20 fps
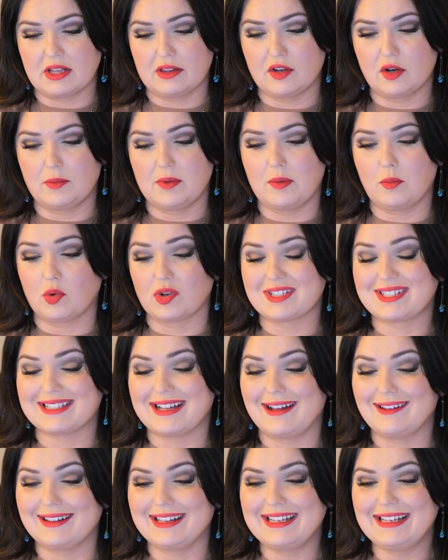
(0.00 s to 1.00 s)
to be a little bit more
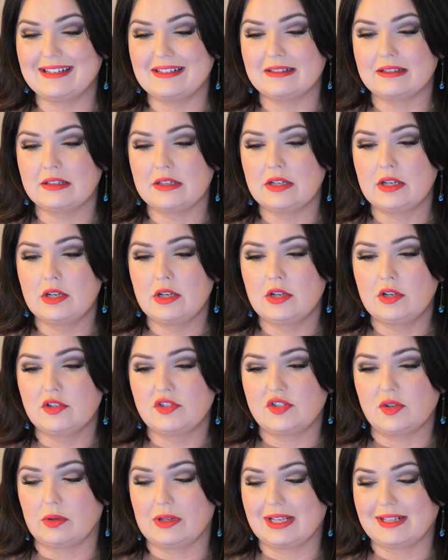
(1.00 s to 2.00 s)
solid.
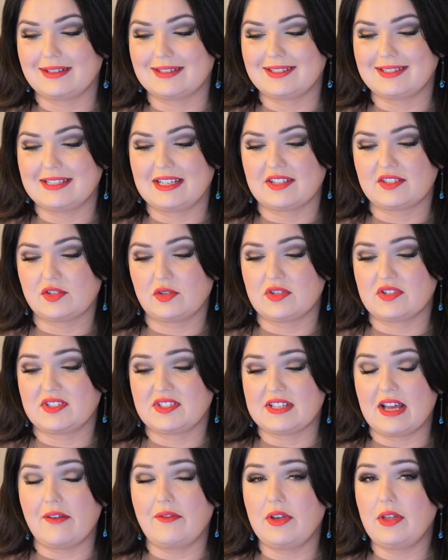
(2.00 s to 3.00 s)
So like the 6th or the
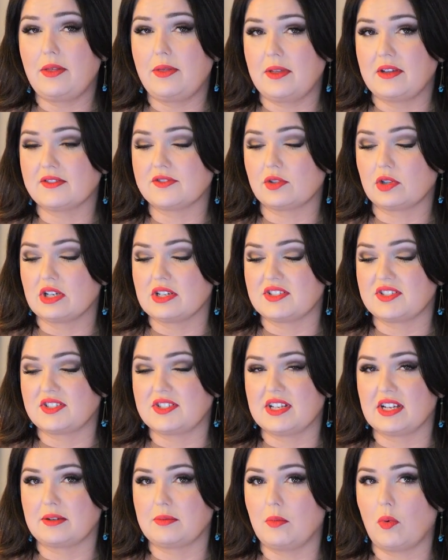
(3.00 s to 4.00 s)
7th, things are going to
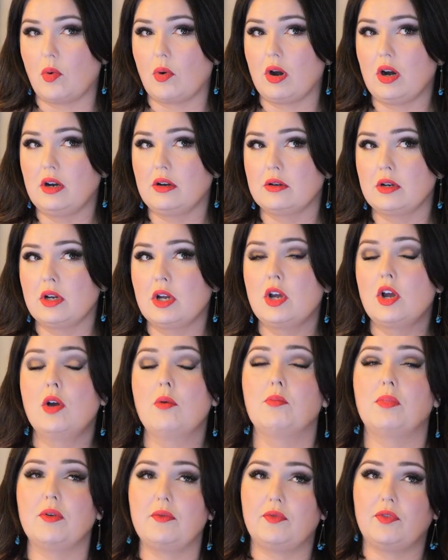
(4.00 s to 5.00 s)
stick more.
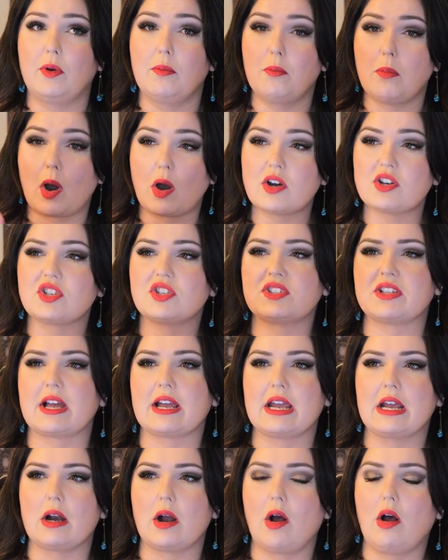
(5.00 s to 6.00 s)
But from March
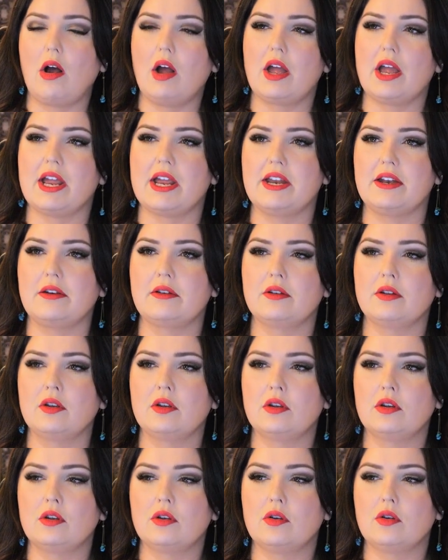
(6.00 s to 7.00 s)
2nd on,
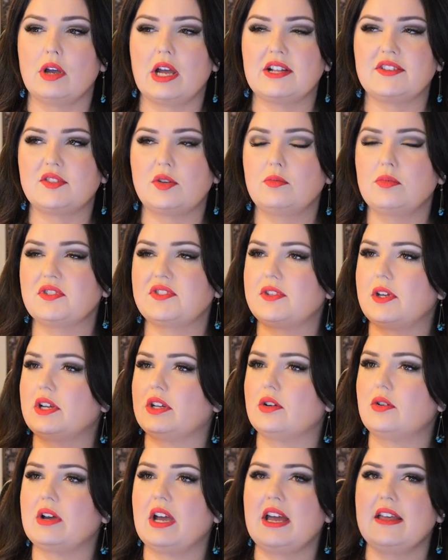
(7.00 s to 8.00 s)
it's almost
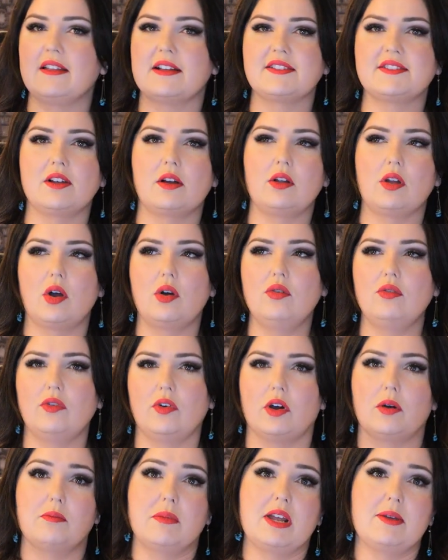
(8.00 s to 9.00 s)
like, okay, that's all
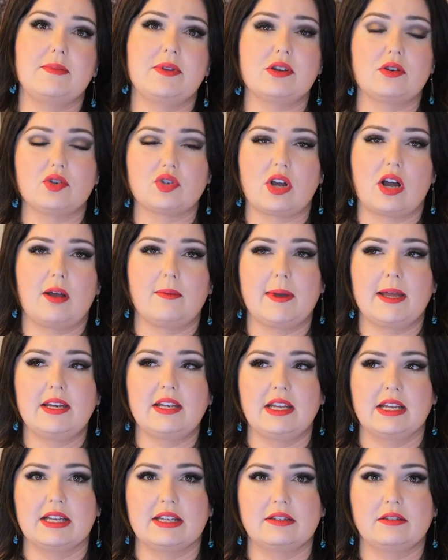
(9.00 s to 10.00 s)
over. Maybe your job
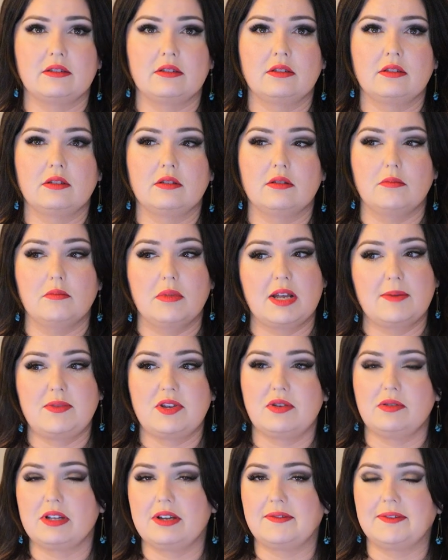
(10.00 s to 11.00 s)
ended.
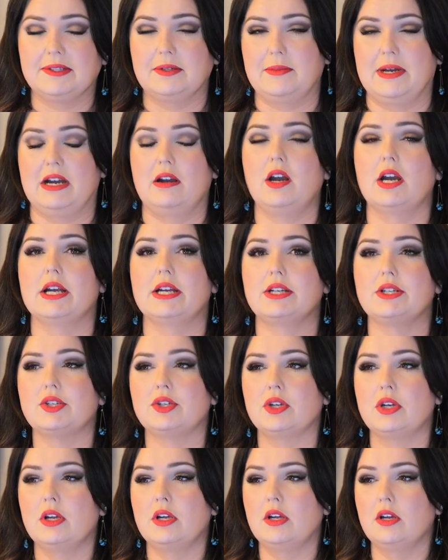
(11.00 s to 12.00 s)
Maybe you left your
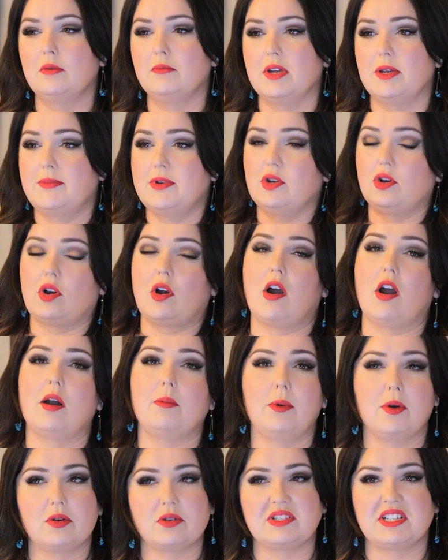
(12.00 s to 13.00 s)
marriage. Maybe your
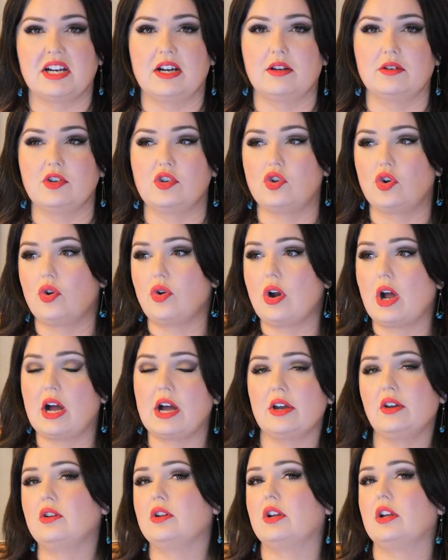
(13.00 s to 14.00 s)
car broke down. You don't know
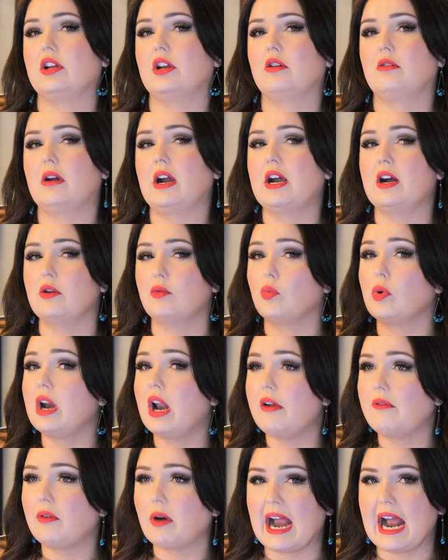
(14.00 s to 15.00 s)
how you're going to get around.
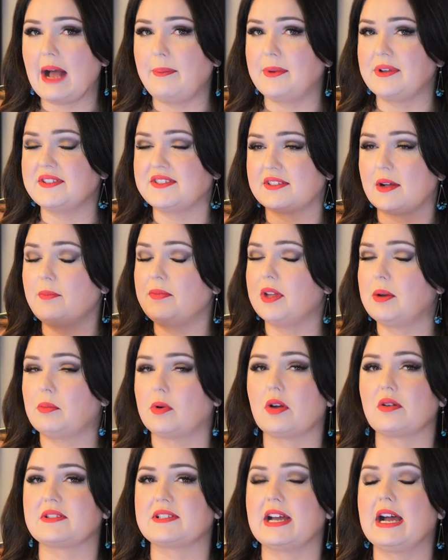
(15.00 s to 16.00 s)
Whatever happened,
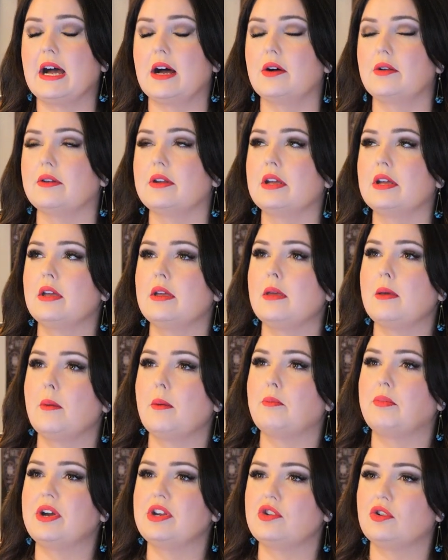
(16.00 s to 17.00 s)
something broke down.
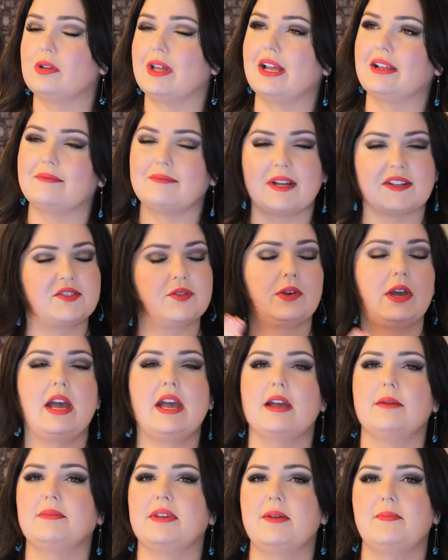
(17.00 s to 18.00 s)
But you're like, that's
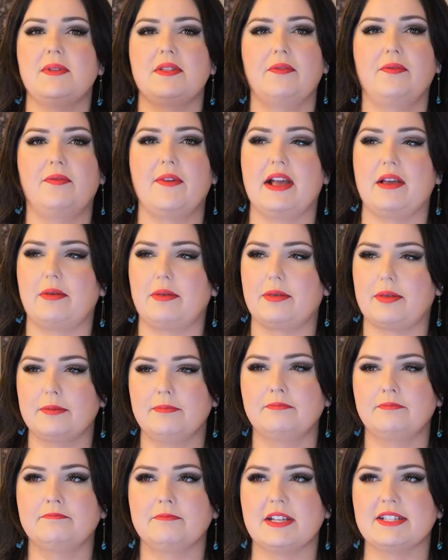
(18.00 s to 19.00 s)
okay. I'm keeping the
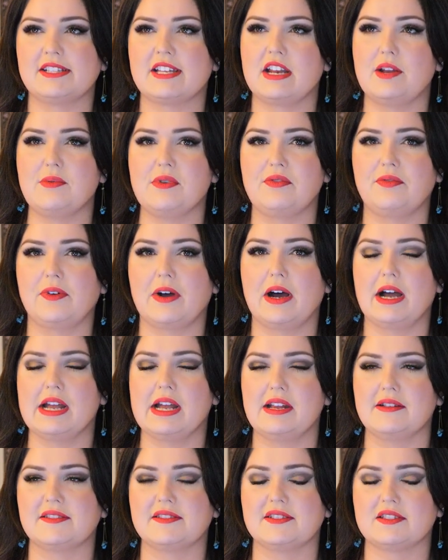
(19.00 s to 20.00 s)
faith. It's going to be
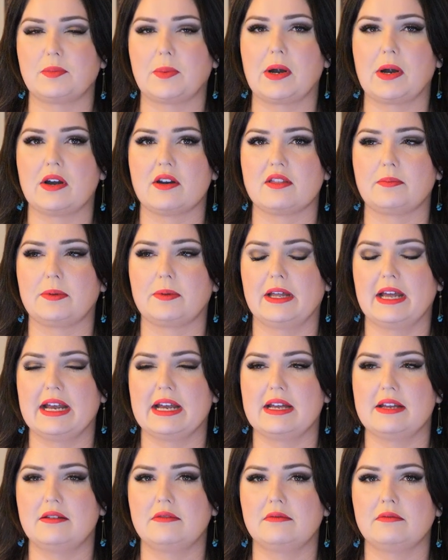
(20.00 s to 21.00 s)
fine. This is a part of the
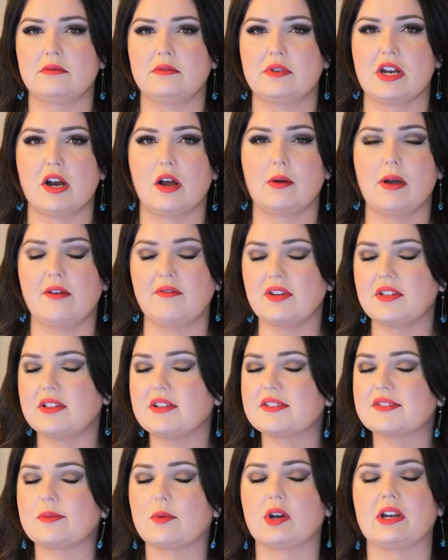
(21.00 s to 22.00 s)
plan. You know,
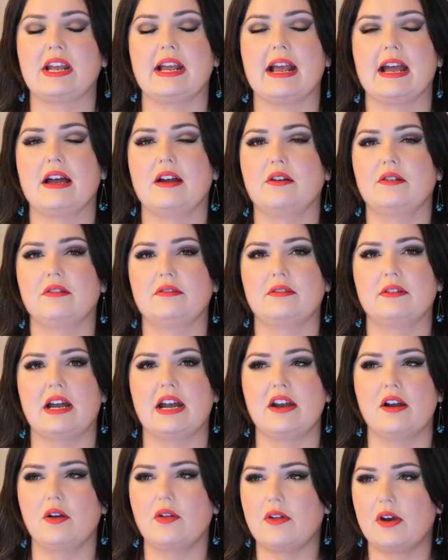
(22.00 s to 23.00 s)
everything's working out.
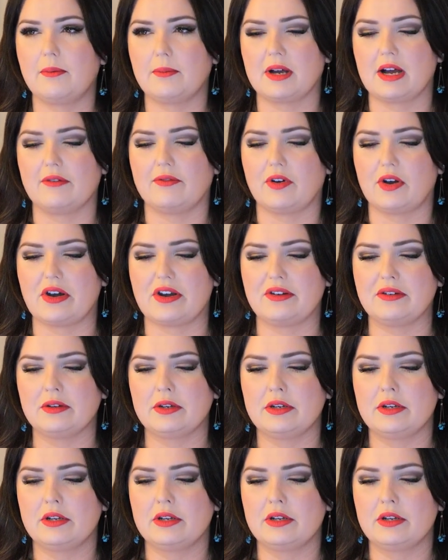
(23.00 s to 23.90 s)
I know that I'm covered.